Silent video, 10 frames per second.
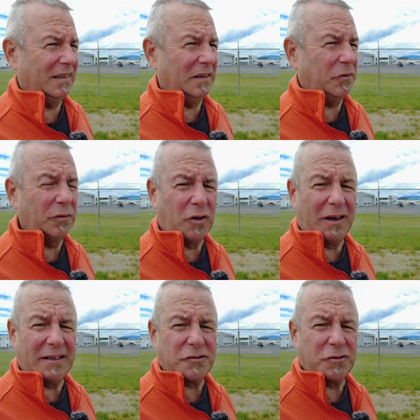If you've
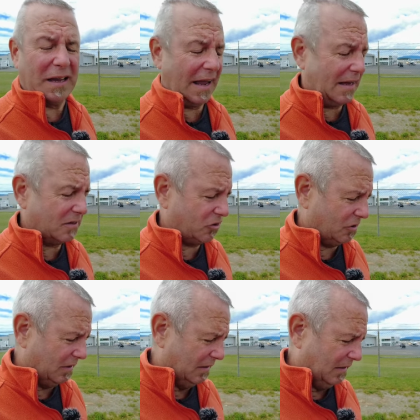got extra cash
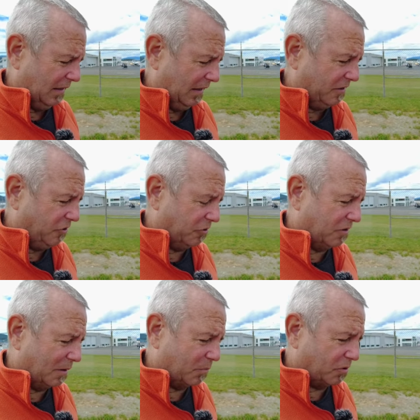and your
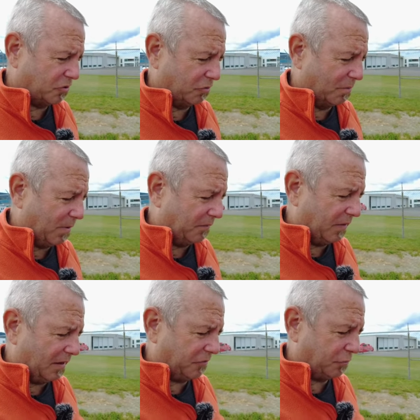numbers are above
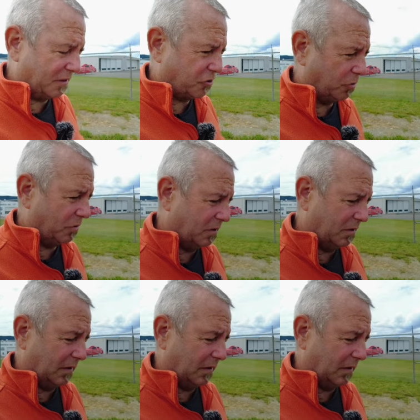that threshold,